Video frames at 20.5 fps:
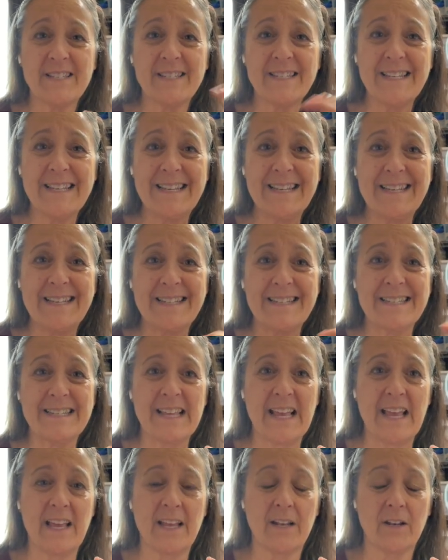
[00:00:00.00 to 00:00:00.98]
seeds
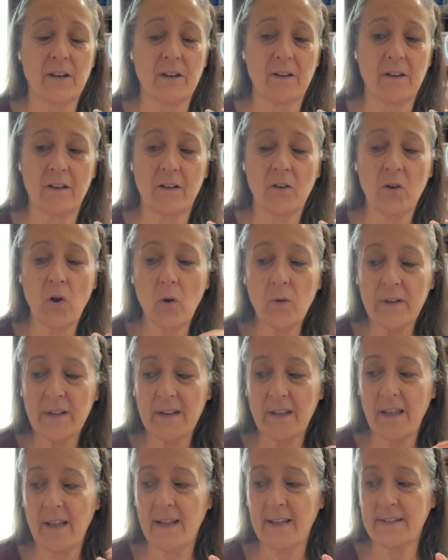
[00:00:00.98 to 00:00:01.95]
and
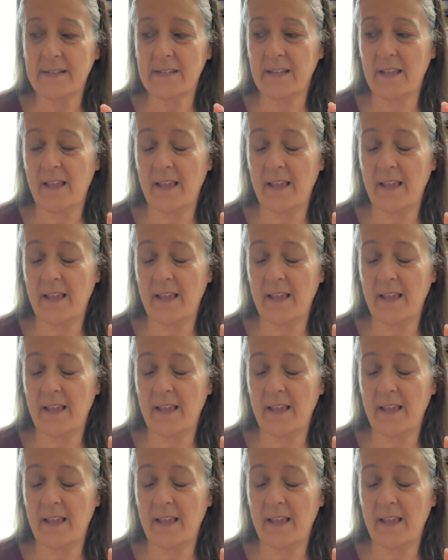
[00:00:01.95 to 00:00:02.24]
coconut,